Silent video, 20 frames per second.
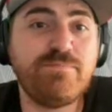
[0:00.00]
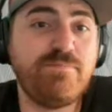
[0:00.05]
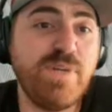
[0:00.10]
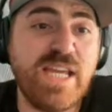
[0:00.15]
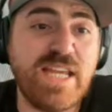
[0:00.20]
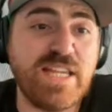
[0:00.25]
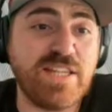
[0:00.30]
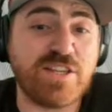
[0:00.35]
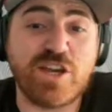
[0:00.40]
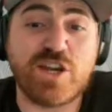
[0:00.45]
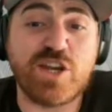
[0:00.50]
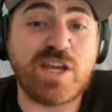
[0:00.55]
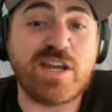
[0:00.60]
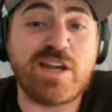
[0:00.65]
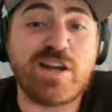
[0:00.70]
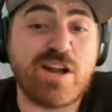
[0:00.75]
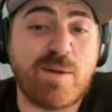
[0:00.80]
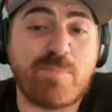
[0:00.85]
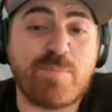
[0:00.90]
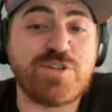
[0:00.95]
he's going to get
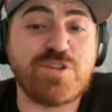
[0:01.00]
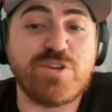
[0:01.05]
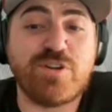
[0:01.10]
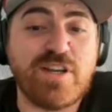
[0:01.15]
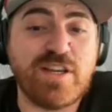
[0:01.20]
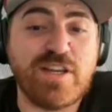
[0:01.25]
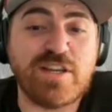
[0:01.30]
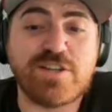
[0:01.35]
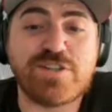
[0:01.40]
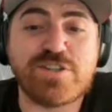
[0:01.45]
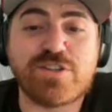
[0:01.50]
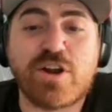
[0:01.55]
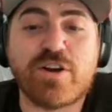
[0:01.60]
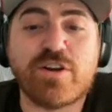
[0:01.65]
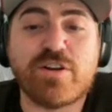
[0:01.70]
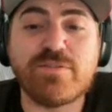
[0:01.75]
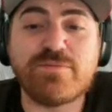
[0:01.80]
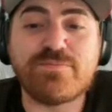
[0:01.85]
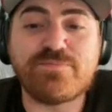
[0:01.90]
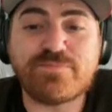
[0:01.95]
an opportunity to
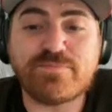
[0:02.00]
start.